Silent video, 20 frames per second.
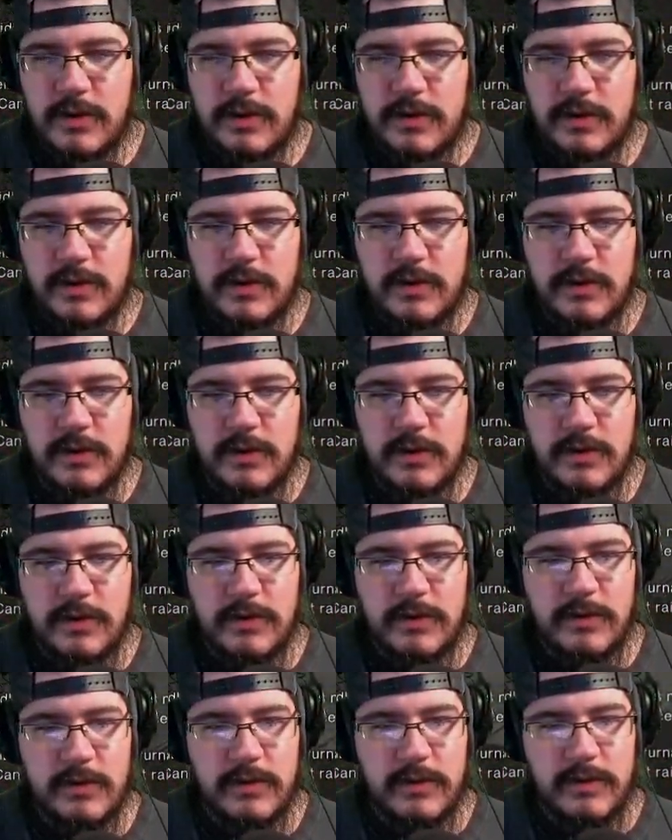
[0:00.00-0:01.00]

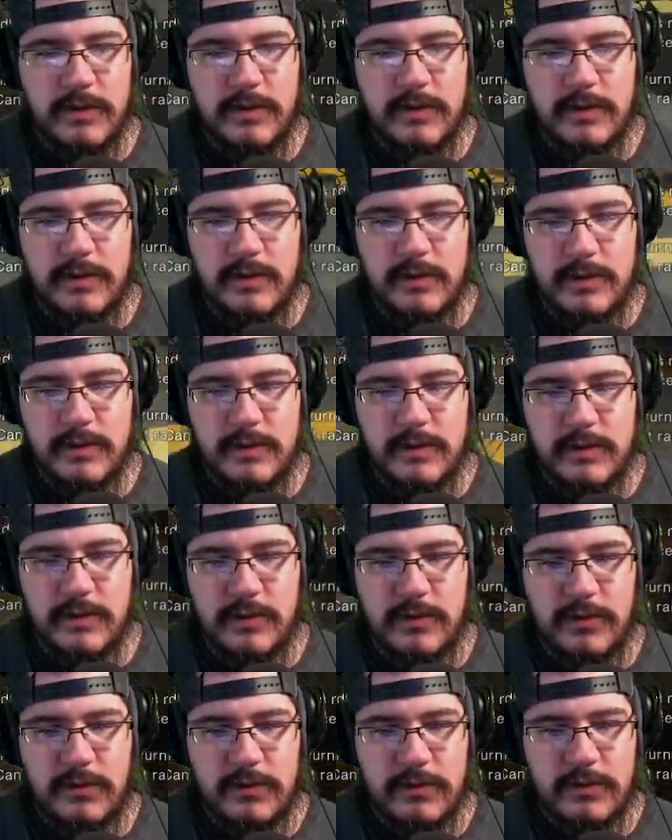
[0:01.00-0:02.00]

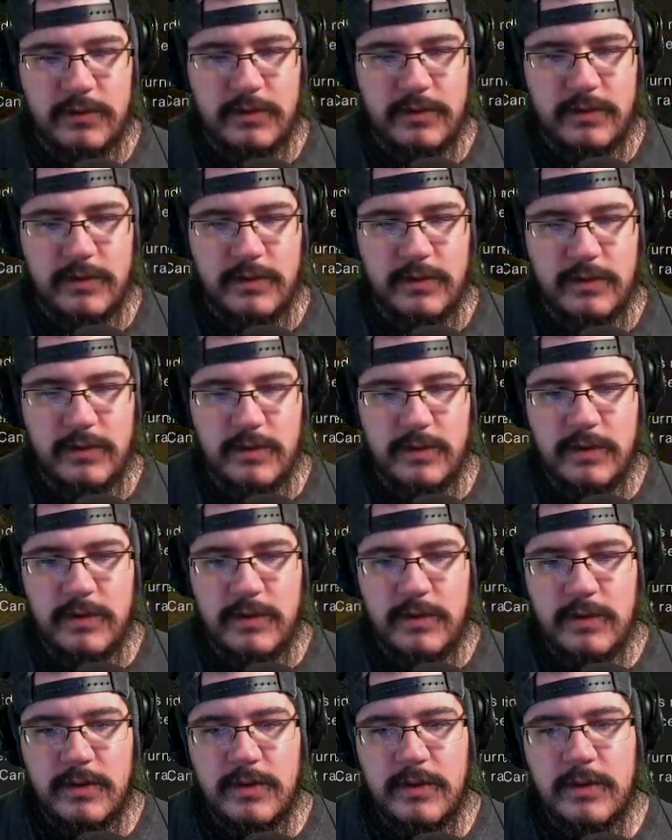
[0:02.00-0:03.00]

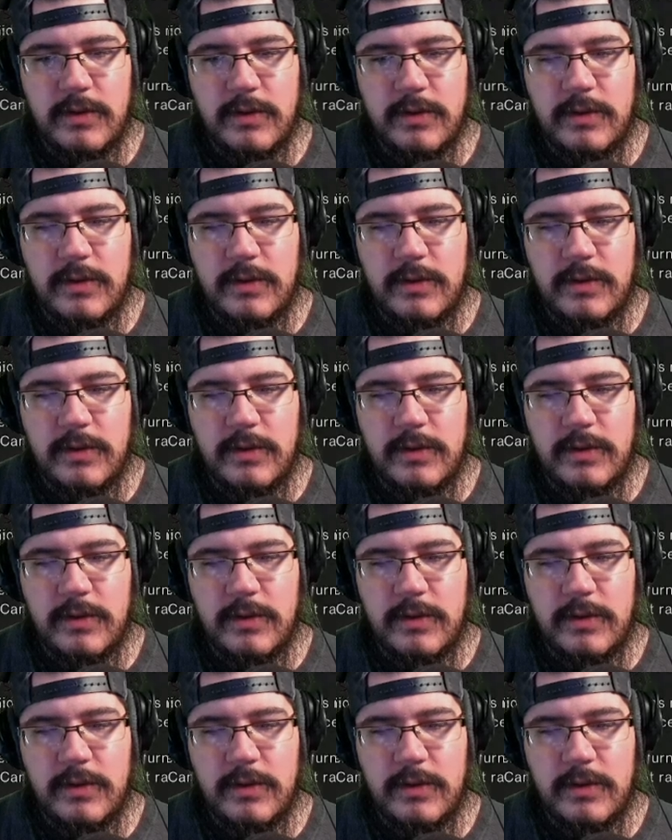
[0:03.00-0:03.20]
[no speech]